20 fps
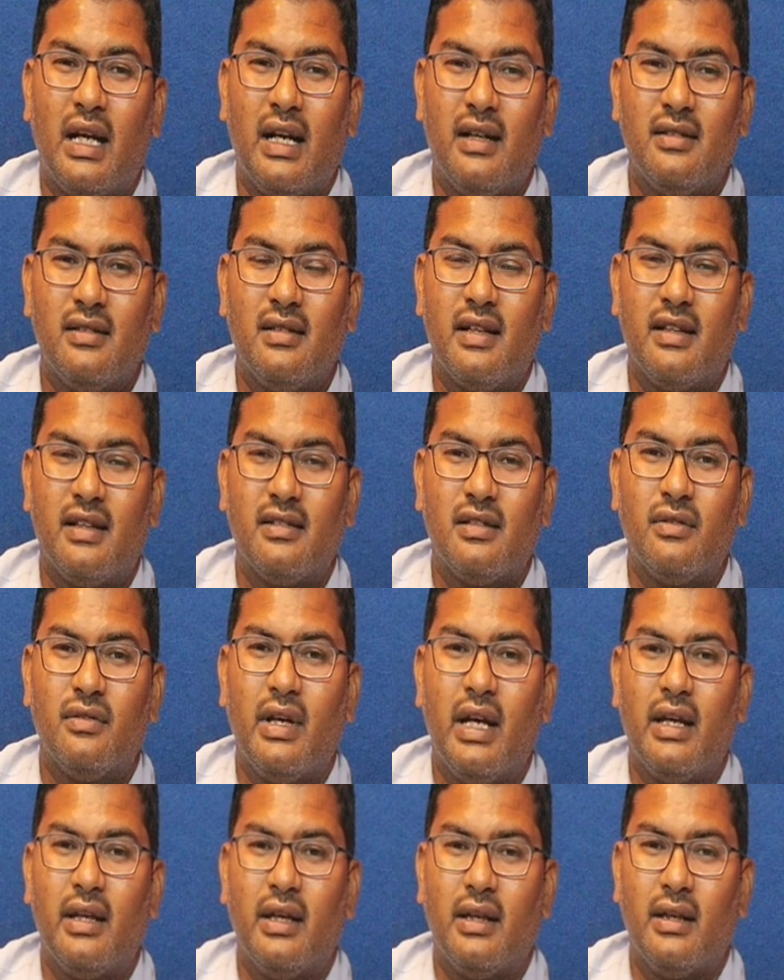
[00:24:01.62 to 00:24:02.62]
that is the reason
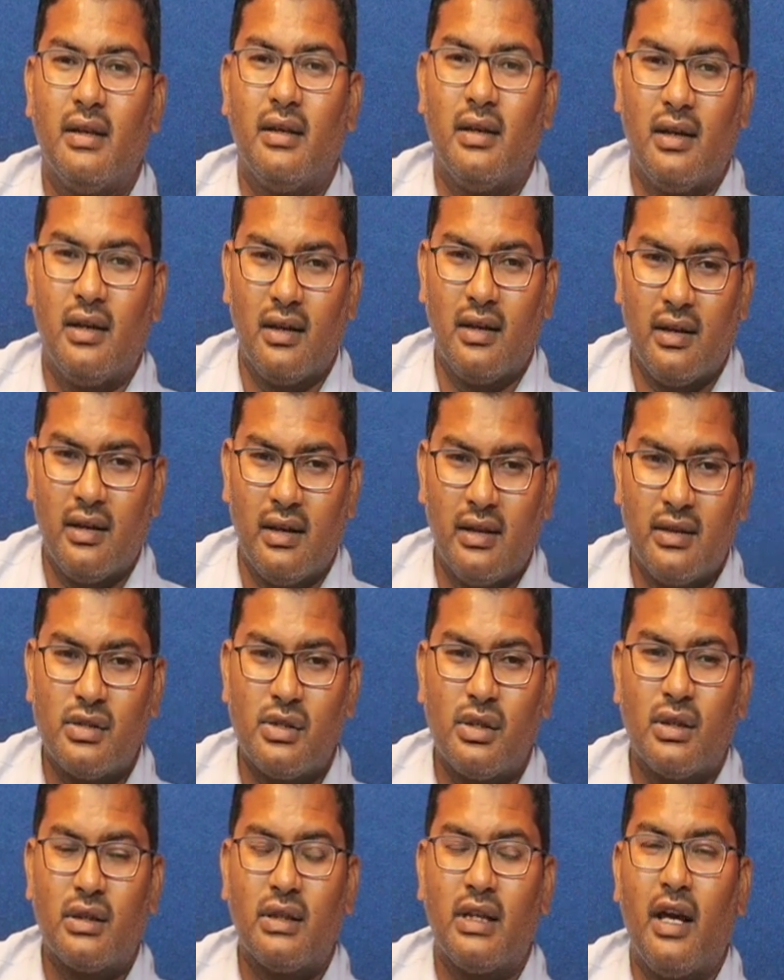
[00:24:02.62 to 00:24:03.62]
why I
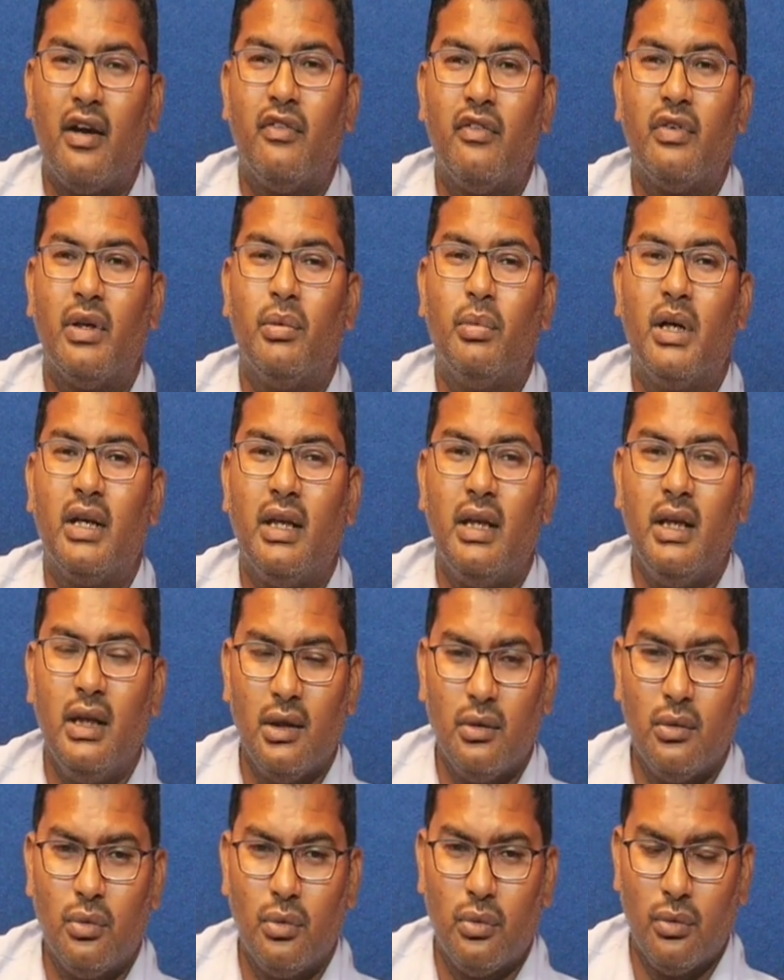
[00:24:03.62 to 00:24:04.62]
instruct everybody
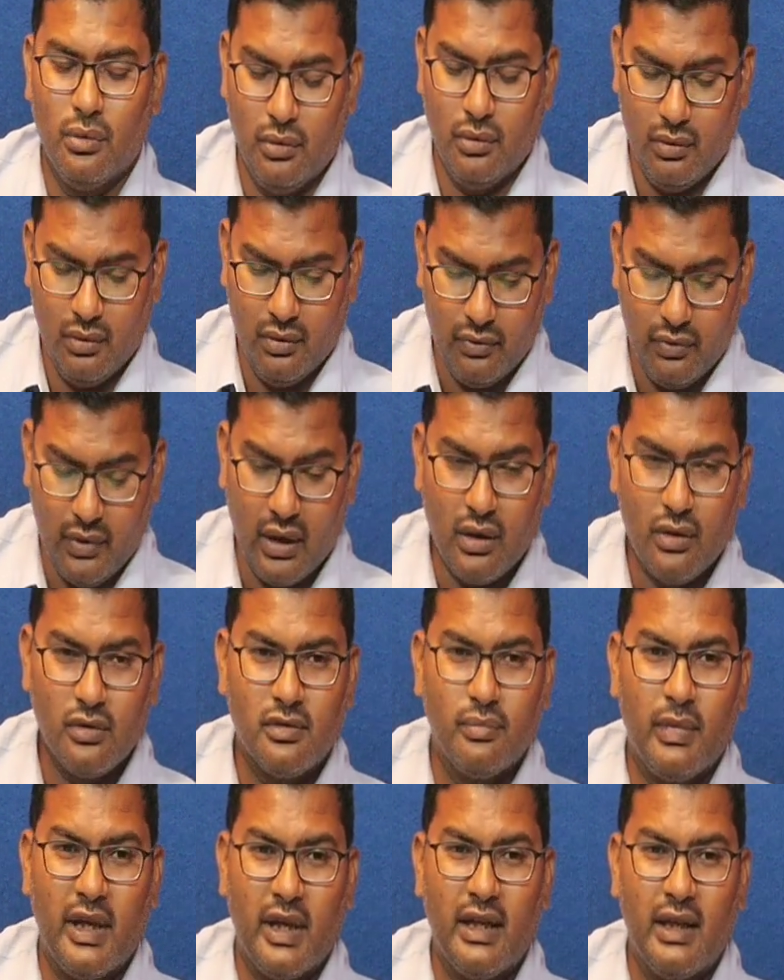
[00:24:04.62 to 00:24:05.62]
who
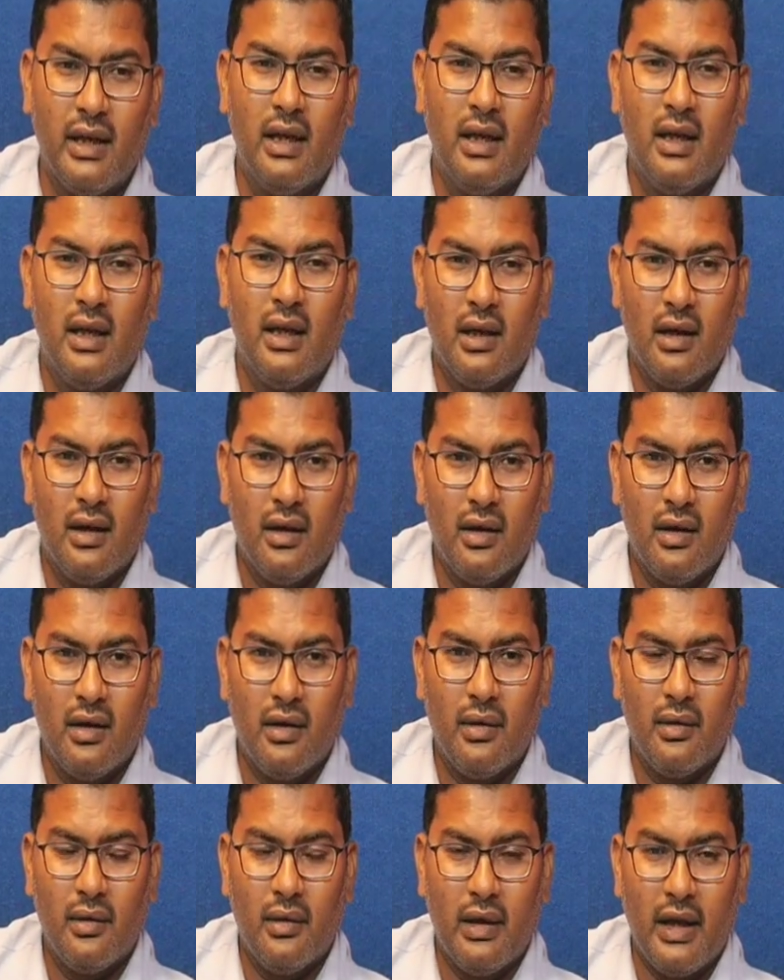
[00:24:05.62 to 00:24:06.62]
follows my
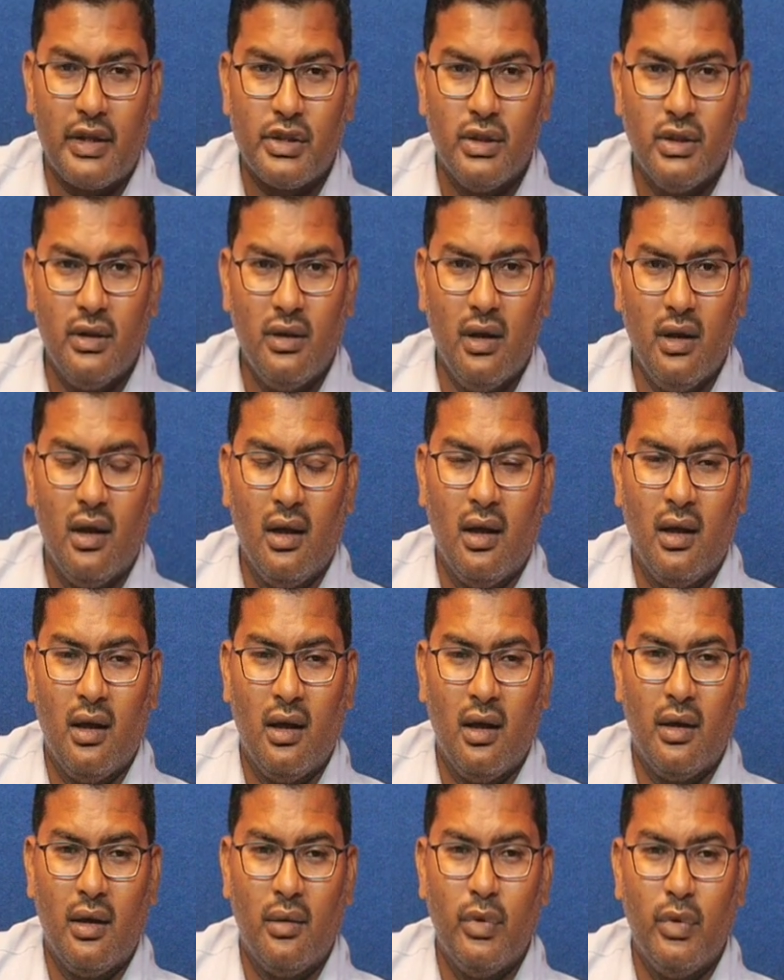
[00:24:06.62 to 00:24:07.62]
lecture,
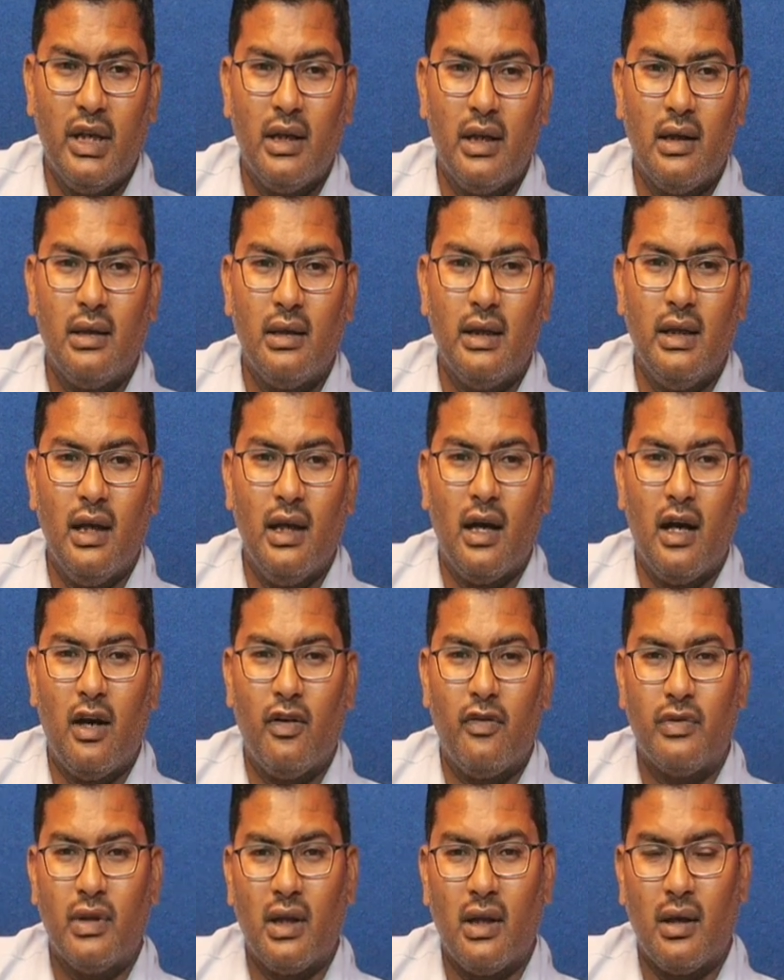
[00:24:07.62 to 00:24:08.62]
immediately
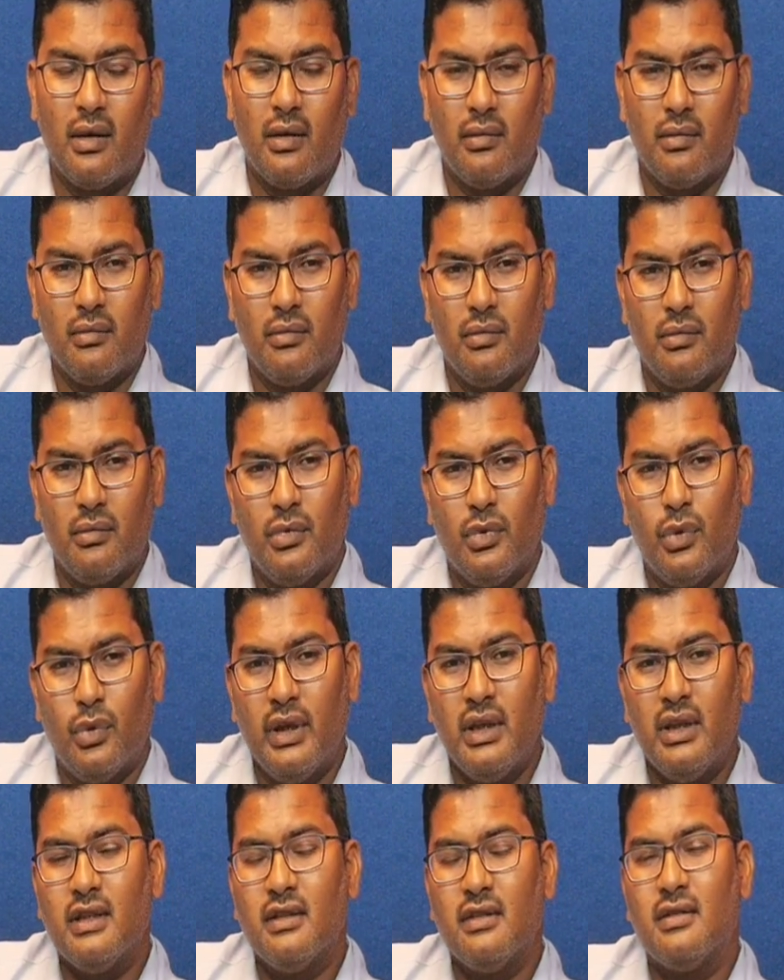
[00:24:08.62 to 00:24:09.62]
after
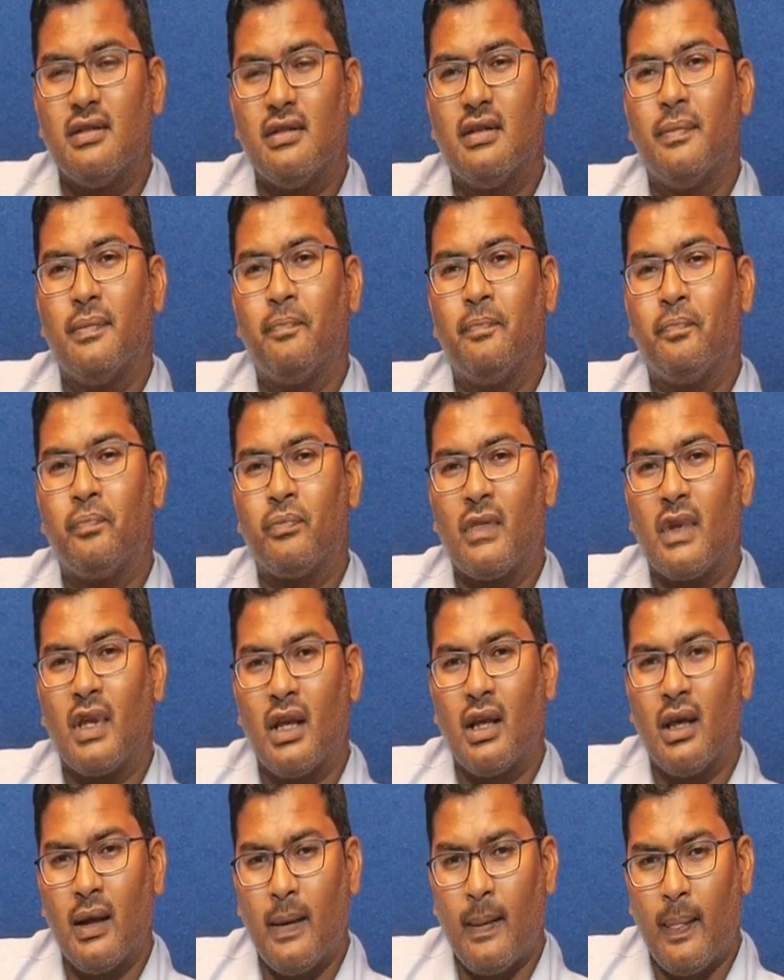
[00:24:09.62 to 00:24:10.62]
doing this
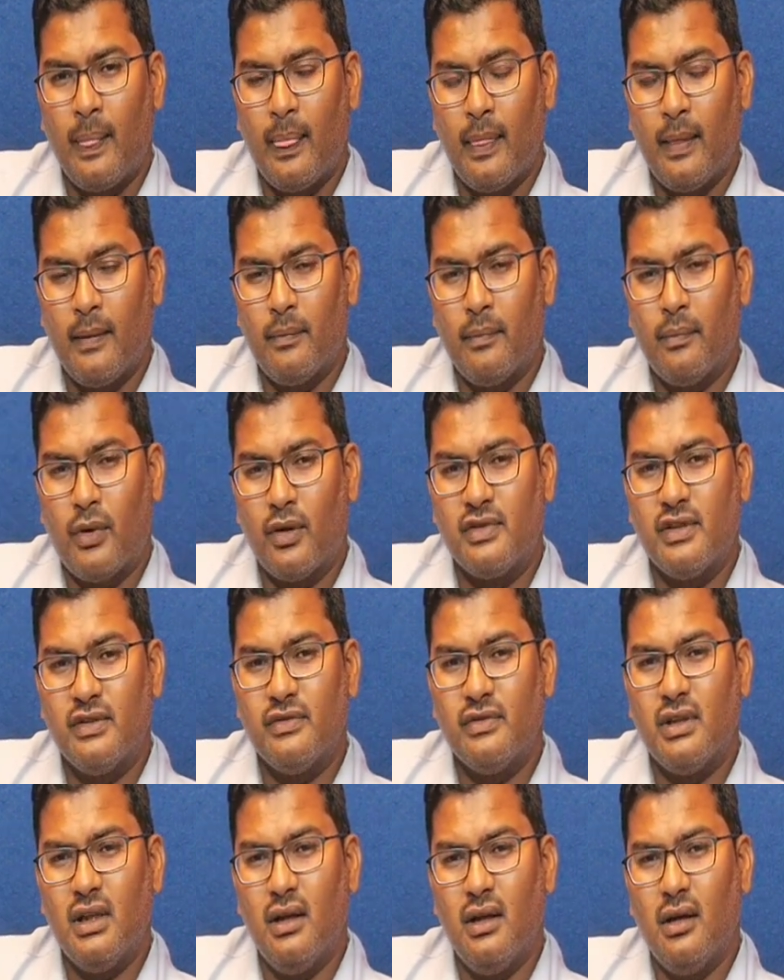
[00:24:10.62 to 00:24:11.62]

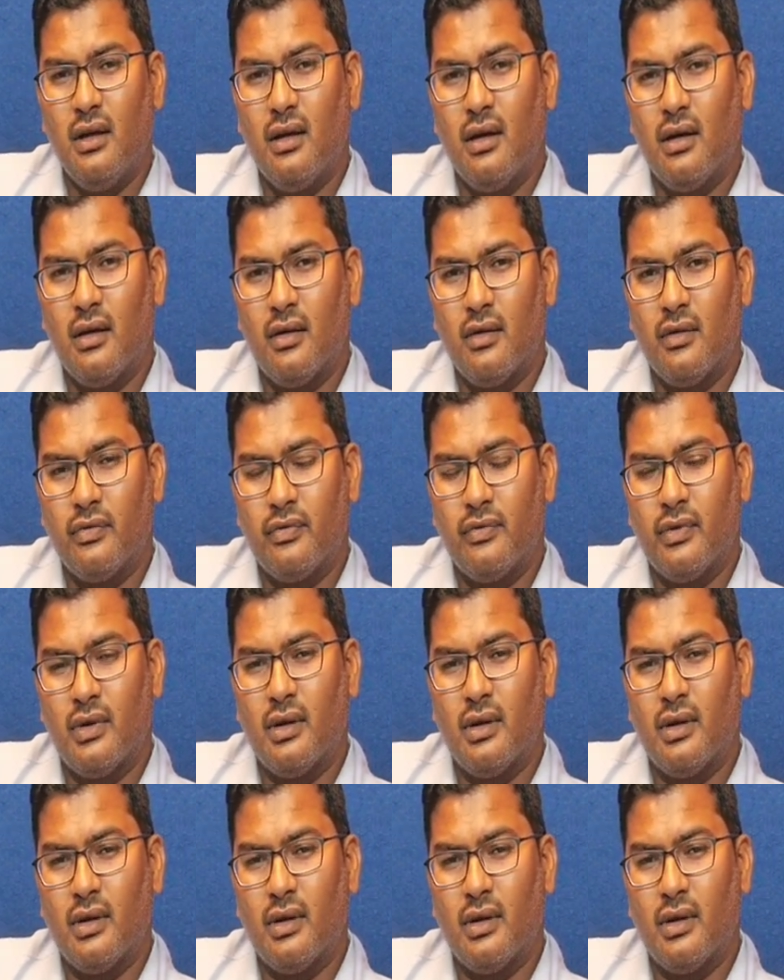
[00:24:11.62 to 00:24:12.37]
procedure of